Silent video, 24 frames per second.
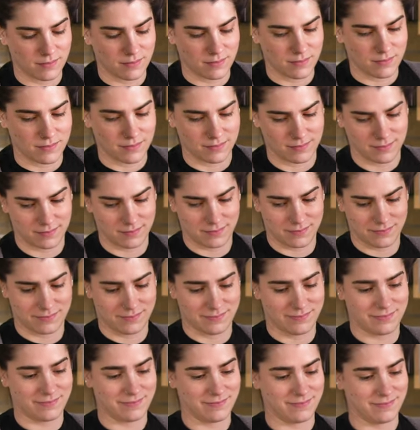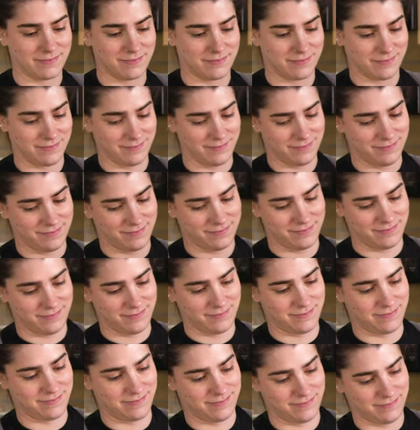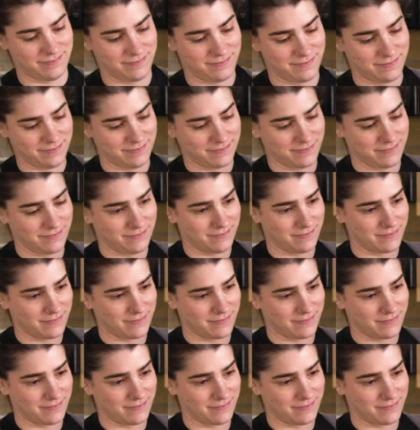The person shown says nothing.